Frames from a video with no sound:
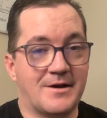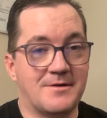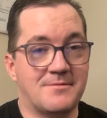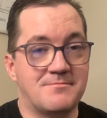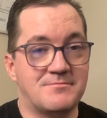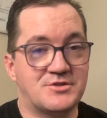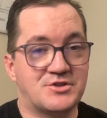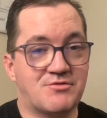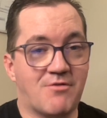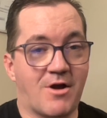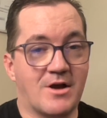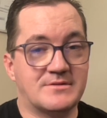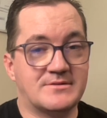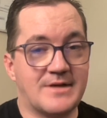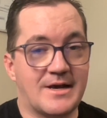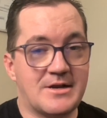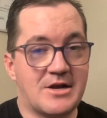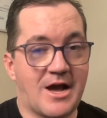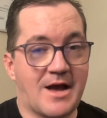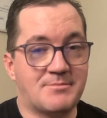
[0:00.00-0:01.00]
strong
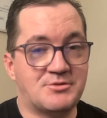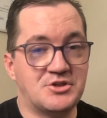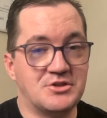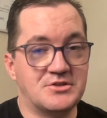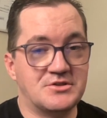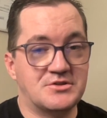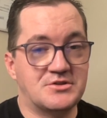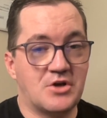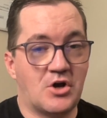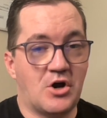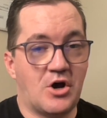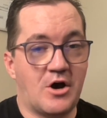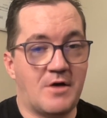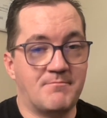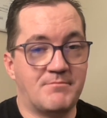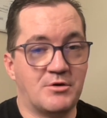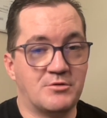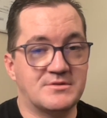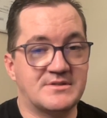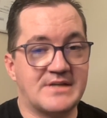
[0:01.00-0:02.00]
side options on
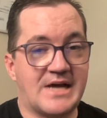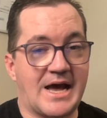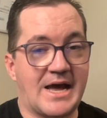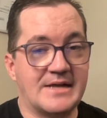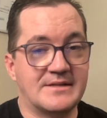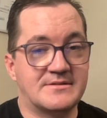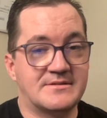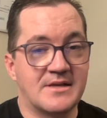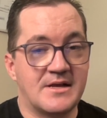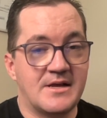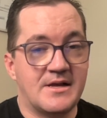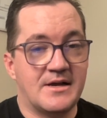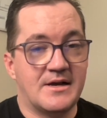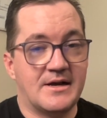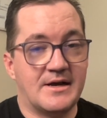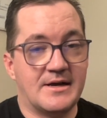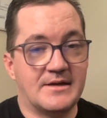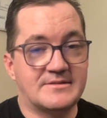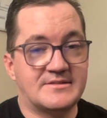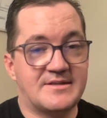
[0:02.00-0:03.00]
both sides.
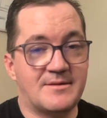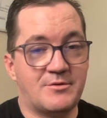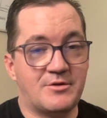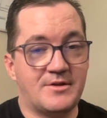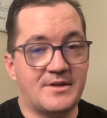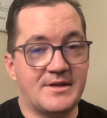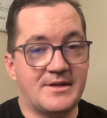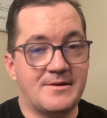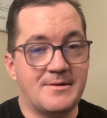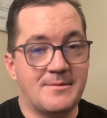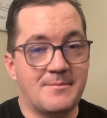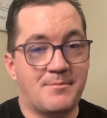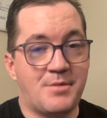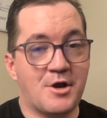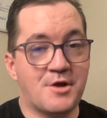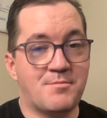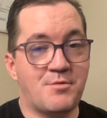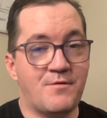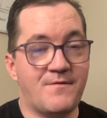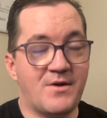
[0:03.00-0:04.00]
Similarly,
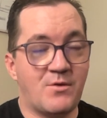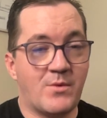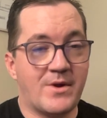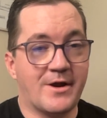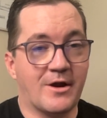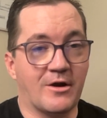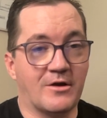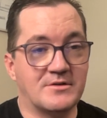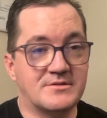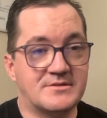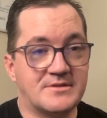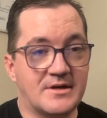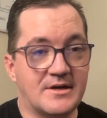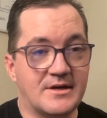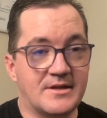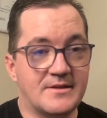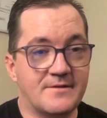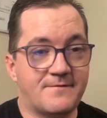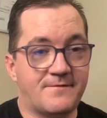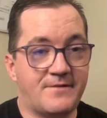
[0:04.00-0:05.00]
puck moving wingers.
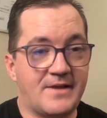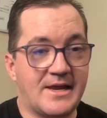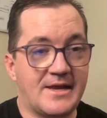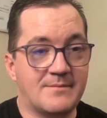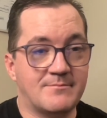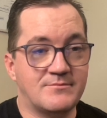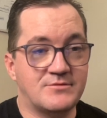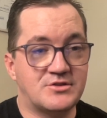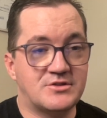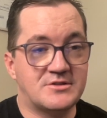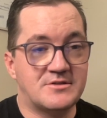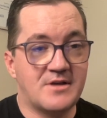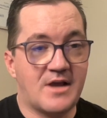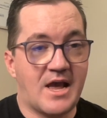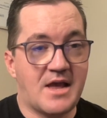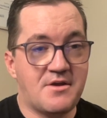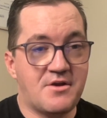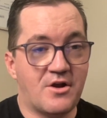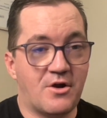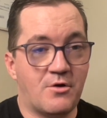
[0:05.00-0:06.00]
The Flames,
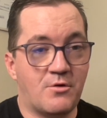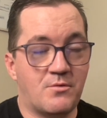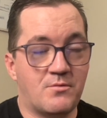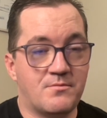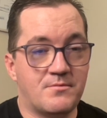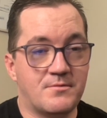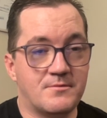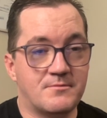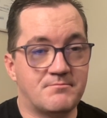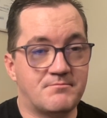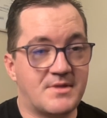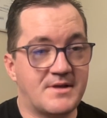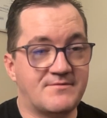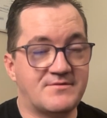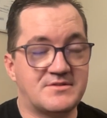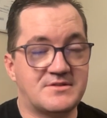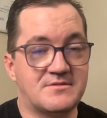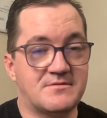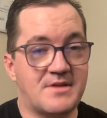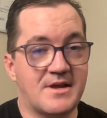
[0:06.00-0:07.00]

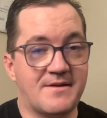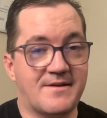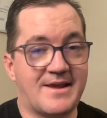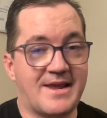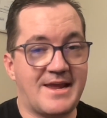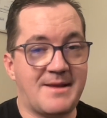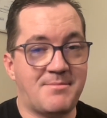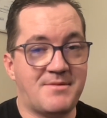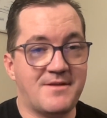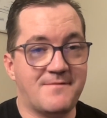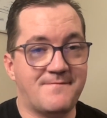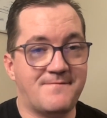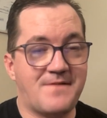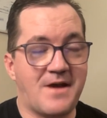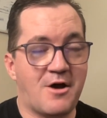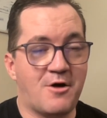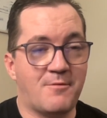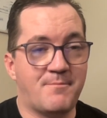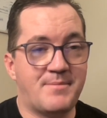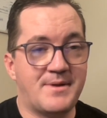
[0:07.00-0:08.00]
they keep
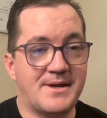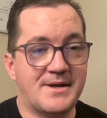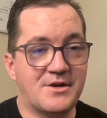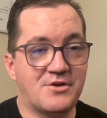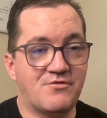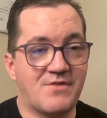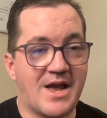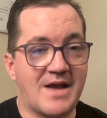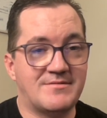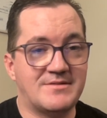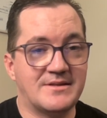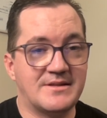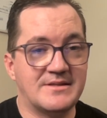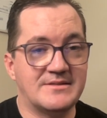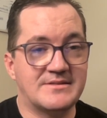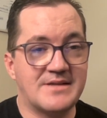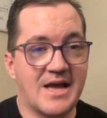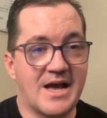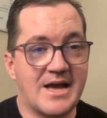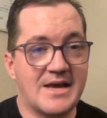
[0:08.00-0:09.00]
developing and drafting
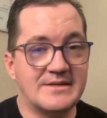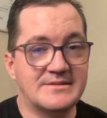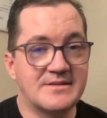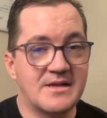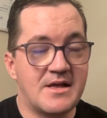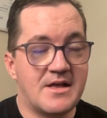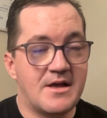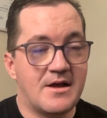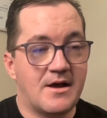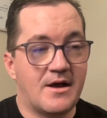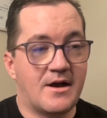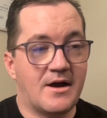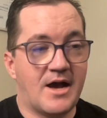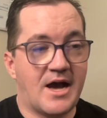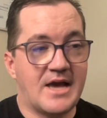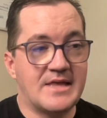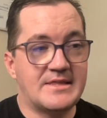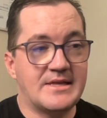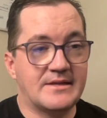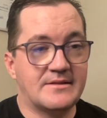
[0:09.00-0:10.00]
these guys.
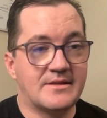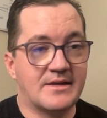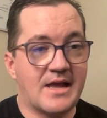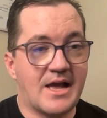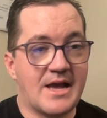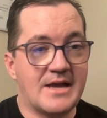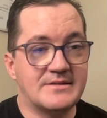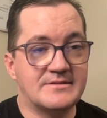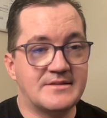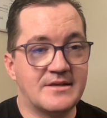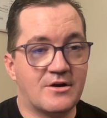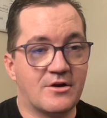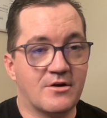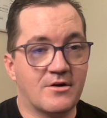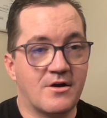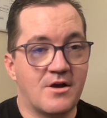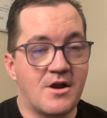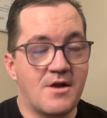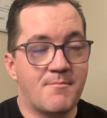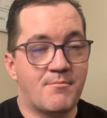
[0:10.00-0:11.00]
I think the guys that
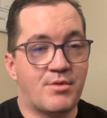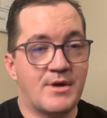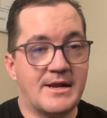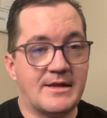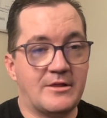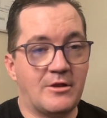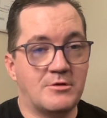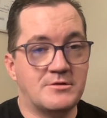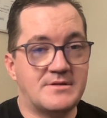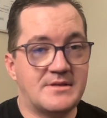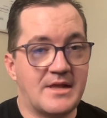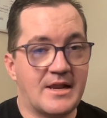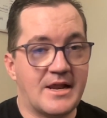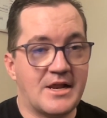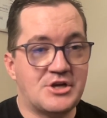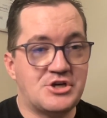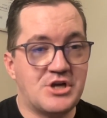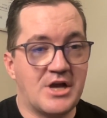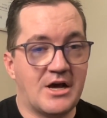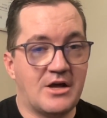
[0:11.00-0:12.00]
are pretty close to the
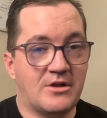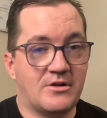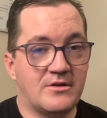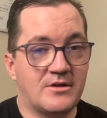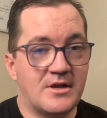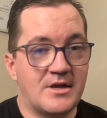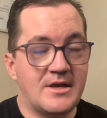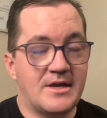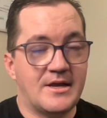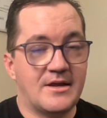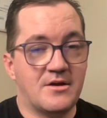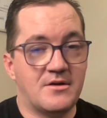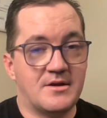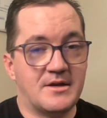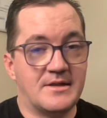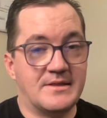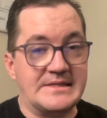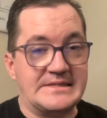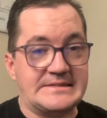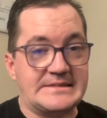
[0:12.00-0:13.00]
NHL
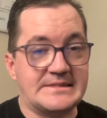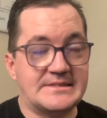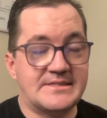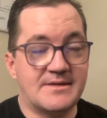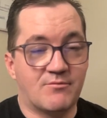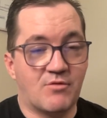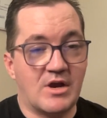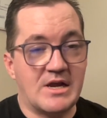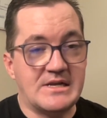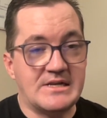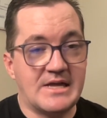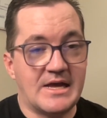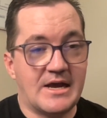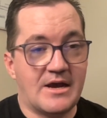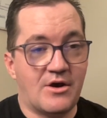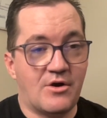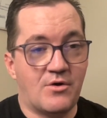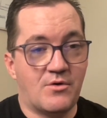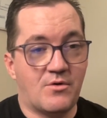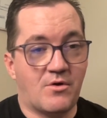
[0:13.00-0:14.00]
in the system right
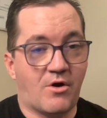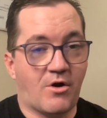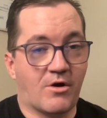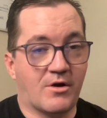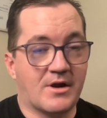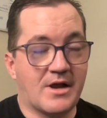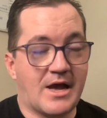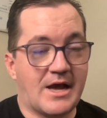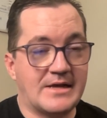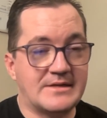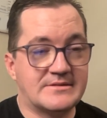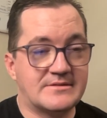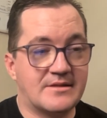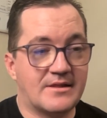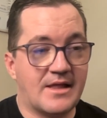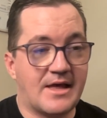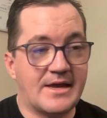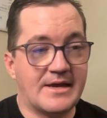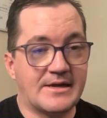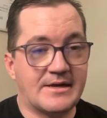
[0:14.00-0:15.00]
now are guys
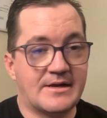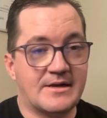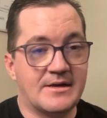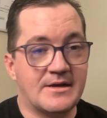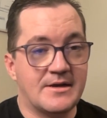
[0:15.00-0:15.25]
like